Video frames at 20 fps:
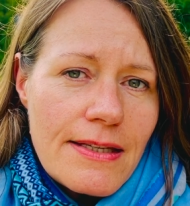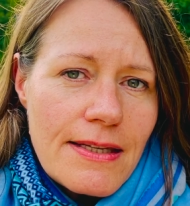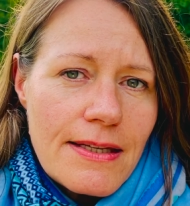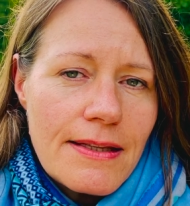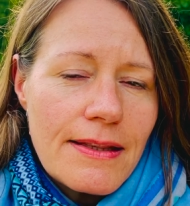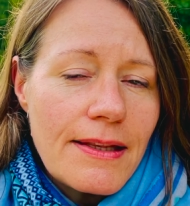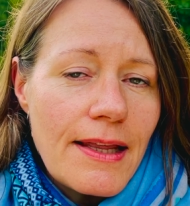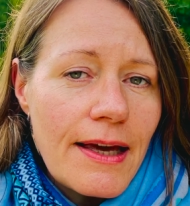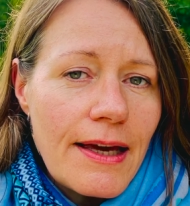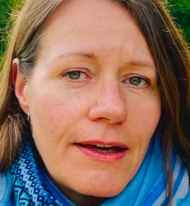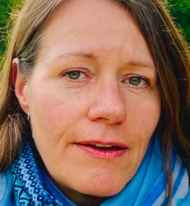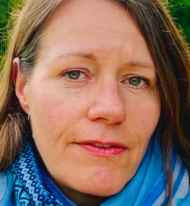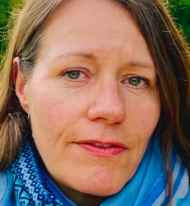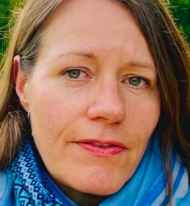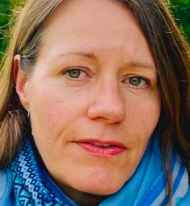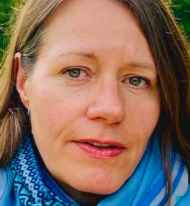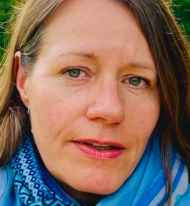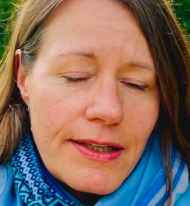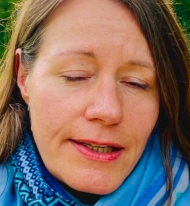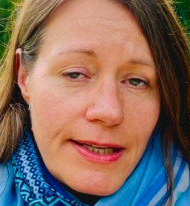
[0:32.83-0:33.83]
in life
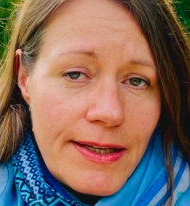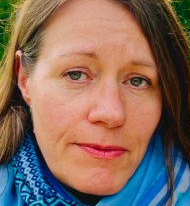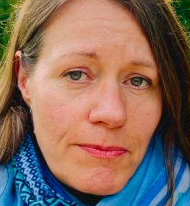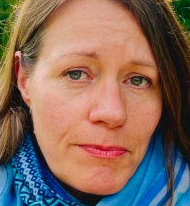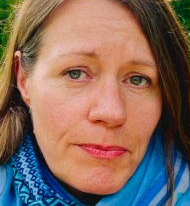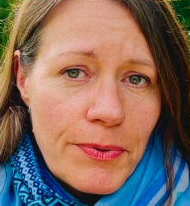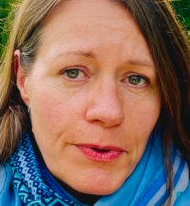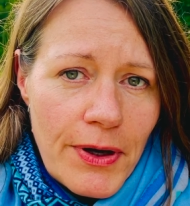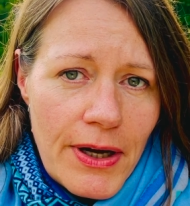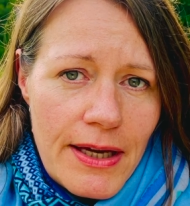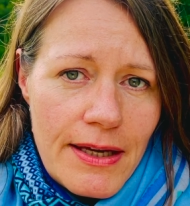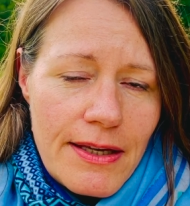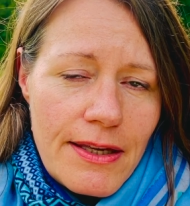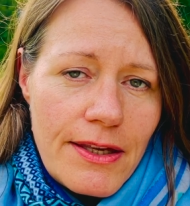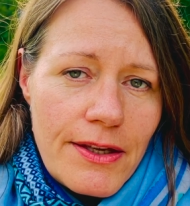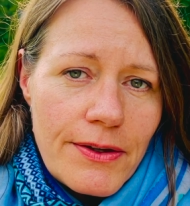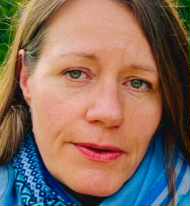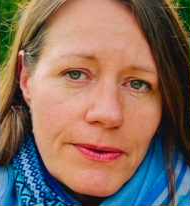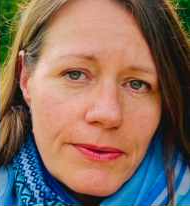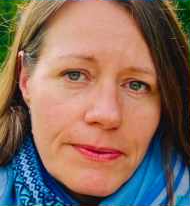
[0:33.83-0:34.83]
can break
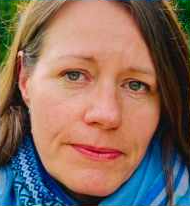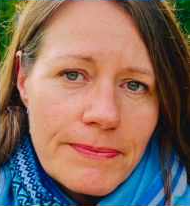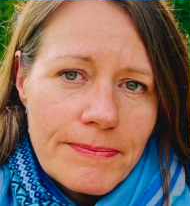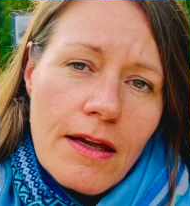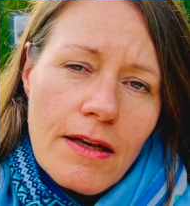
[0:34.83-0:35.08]
you,